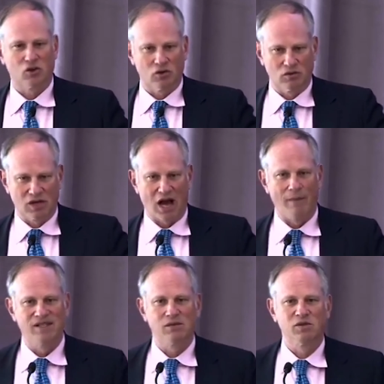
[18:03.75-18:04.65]
or
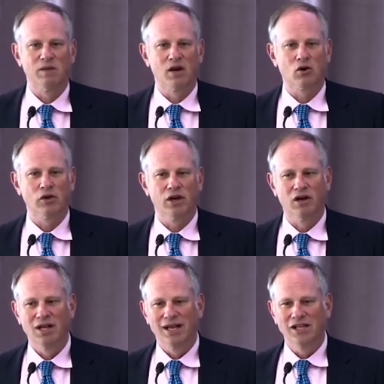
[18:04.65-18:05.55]
comments that was made earlier,
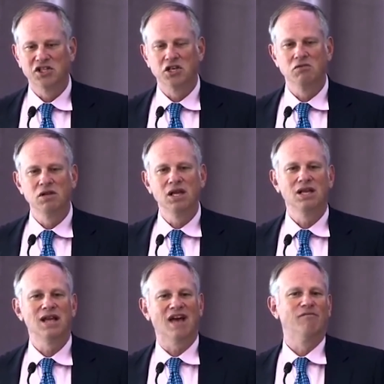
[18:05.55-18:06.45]
is that you
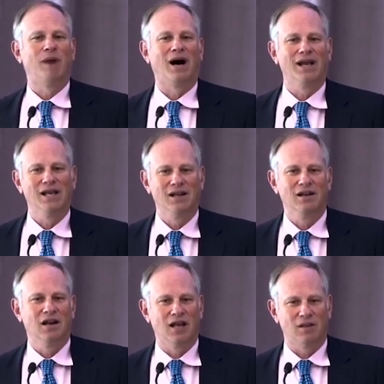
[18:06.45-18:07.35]
need to have
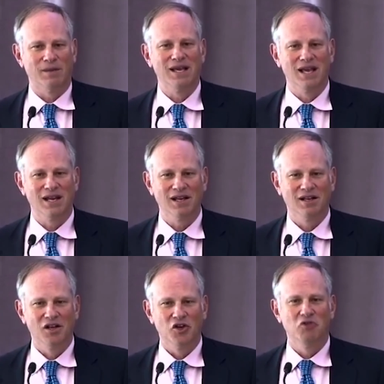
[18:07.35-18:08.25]
buy-in at the beginning.
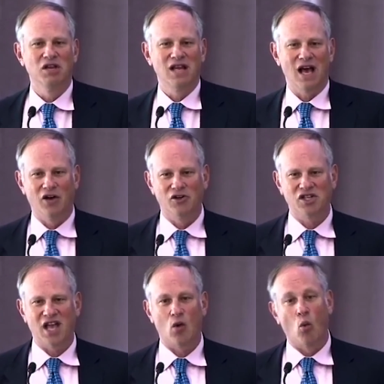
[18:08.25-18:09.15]
You need to
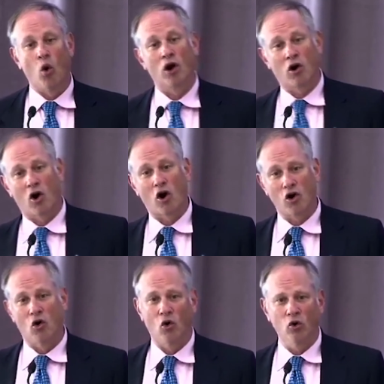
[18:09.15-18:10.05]
understand what are our
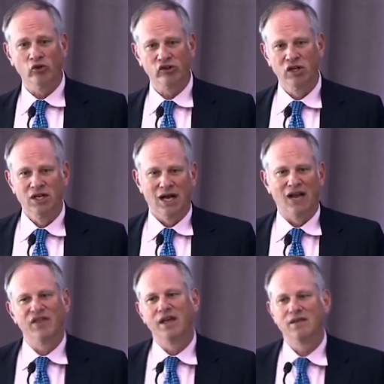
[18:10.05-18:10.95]
goals. I
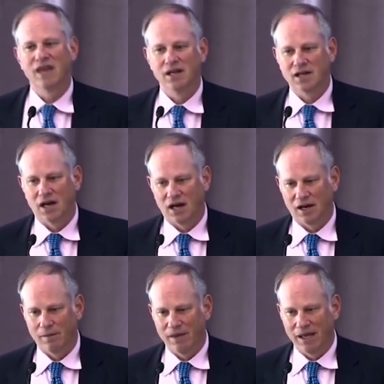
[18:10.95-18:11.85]
think that
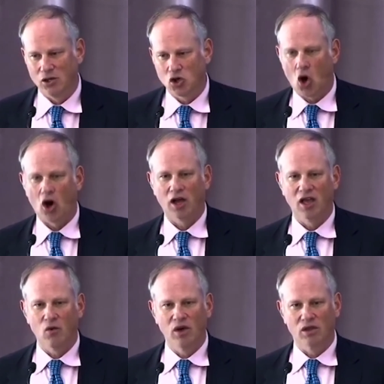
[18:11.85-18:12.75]
in
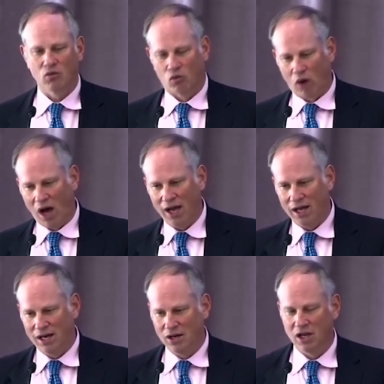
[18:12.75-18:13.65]
talking with
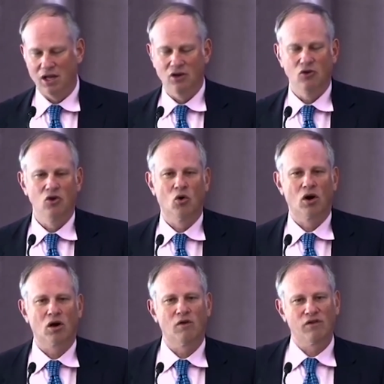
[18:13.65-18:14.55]
Ryan in New
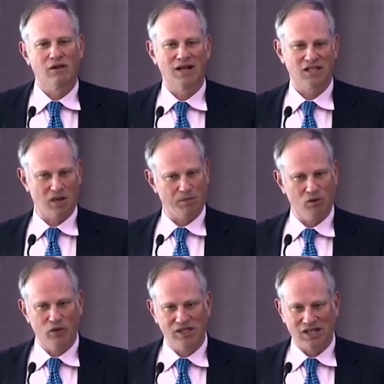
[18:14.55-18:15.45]
York over the last couple of
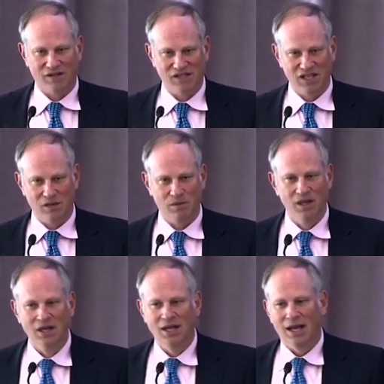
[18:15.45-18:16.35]
weeks that I've seen him,
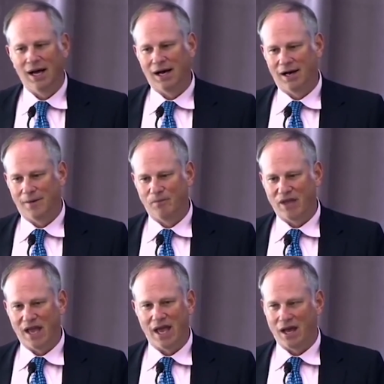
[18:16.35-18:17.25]

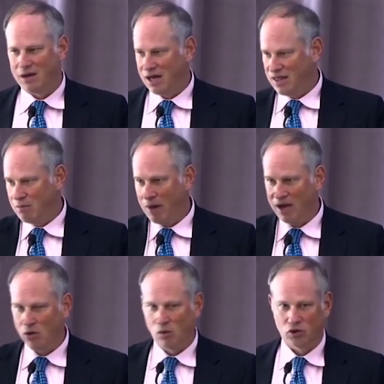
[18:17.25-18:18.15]
and I think
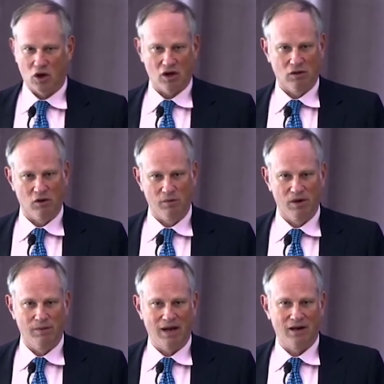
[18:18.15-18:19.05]
Michael will talk a little bit
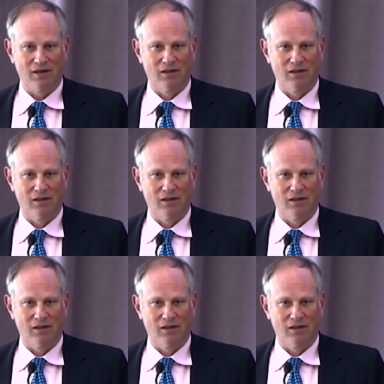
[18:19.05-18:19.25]
about it